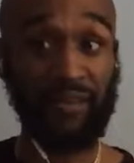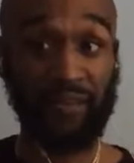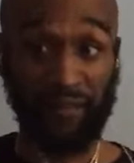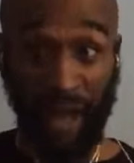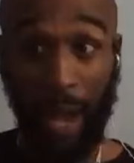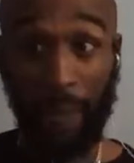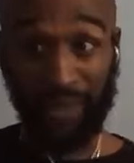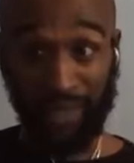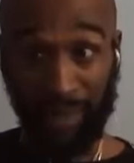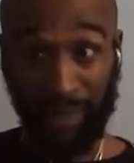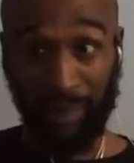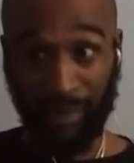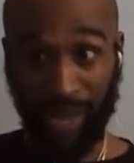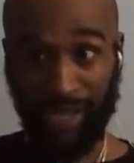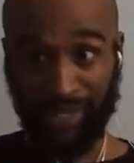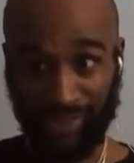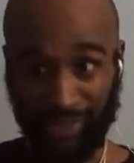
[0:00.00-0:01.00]
if I'm gonna
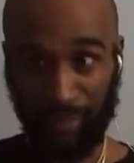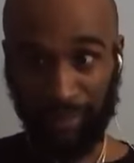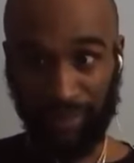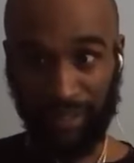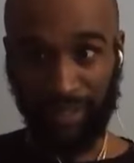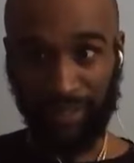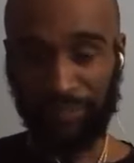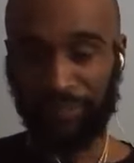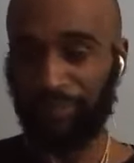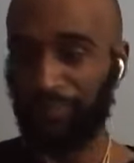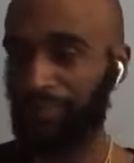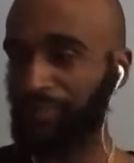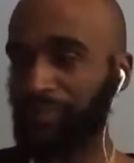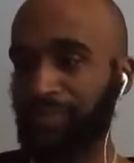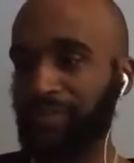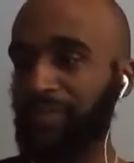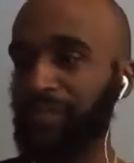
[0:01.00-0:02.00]
back something.
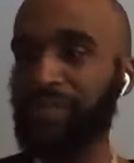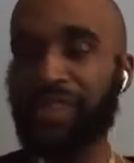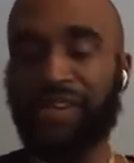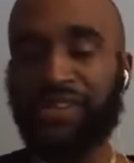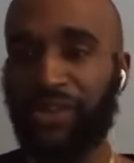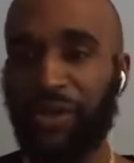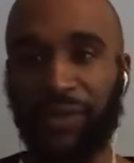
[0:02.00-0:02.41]
Yeah.